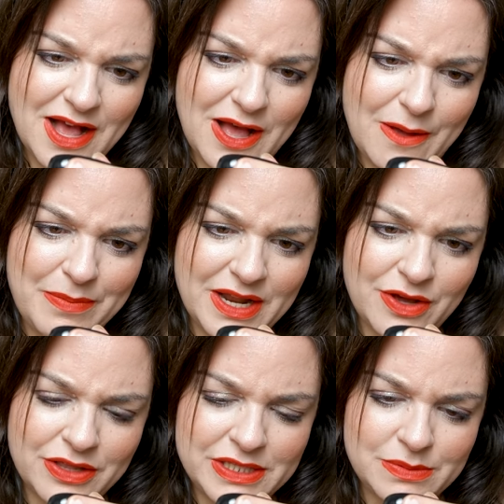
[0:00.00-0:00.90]
Uh, but I
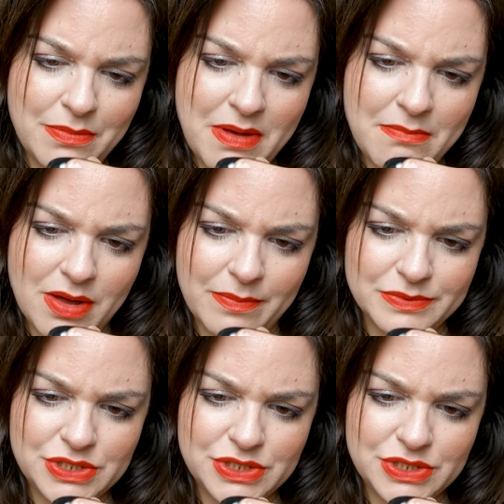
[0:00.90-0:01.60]
got this from my mom.